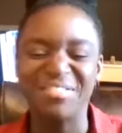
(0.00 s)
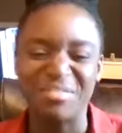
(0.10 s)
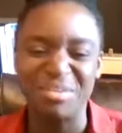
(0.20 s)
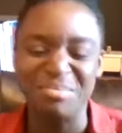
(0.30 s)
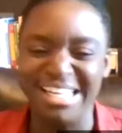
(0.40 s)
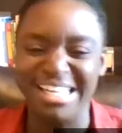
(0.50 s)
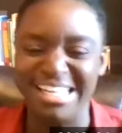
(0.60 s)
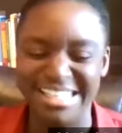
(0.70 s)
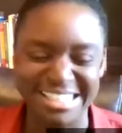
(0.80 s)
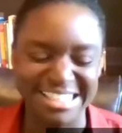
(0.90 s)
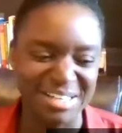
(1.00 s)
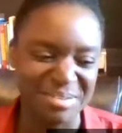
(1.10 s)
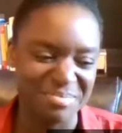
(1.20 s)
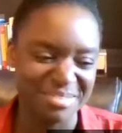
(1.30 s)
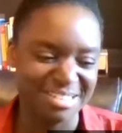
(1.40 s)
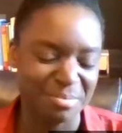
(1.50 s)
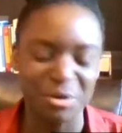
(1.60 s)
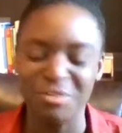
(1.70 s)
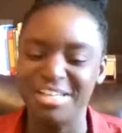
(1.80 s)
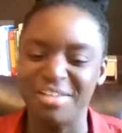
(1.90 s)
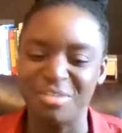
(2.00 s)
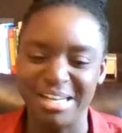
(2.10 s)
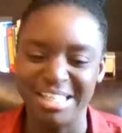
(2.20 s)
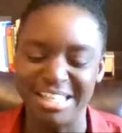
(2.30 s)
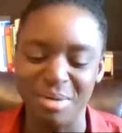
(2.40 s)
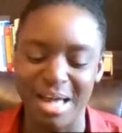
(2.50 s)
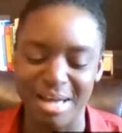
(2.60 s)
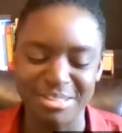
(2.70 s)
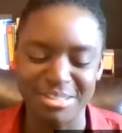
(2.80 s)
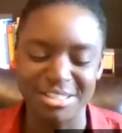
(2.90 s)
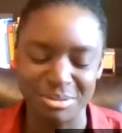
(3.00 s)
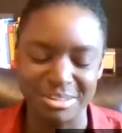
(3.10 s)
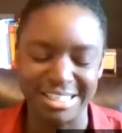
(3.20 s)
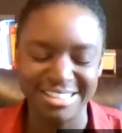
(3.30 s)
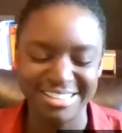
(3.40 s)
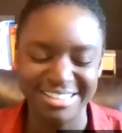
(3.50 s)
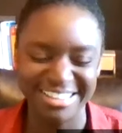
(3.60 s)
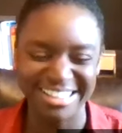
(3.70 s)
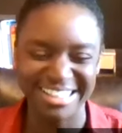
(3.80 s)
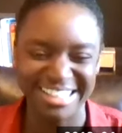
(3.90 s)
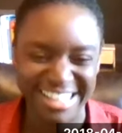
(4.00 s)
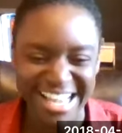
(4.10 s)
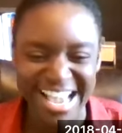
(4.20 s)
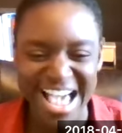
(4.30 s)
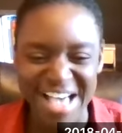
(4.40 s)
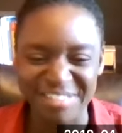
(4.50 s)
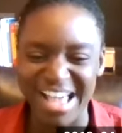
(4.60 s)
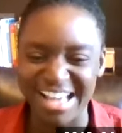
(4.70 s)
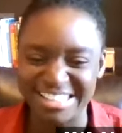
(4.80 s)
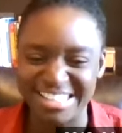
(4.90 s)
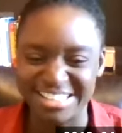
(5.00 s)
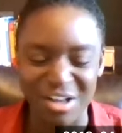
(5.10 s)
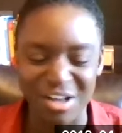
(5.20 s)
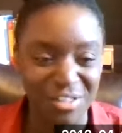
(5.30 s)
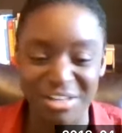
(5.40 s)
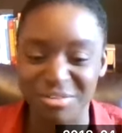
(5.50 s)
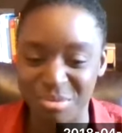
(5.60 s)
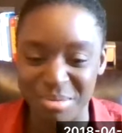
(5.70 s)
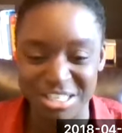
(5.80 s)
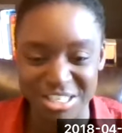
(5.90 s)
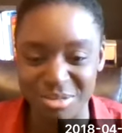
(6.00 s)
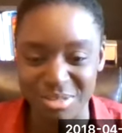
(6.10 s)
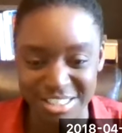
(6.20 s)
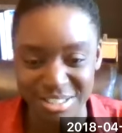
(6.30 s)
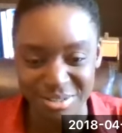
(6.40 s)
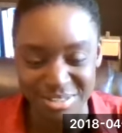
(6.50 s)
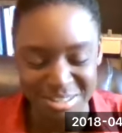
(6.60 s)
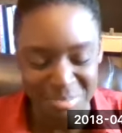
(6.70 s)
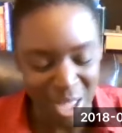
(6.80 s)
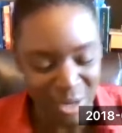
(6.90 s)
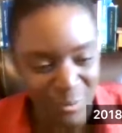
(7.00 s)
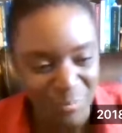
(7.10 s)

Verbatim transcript: everybody some, to prove to everybody that you absolutely have access to all the information you need to use this model.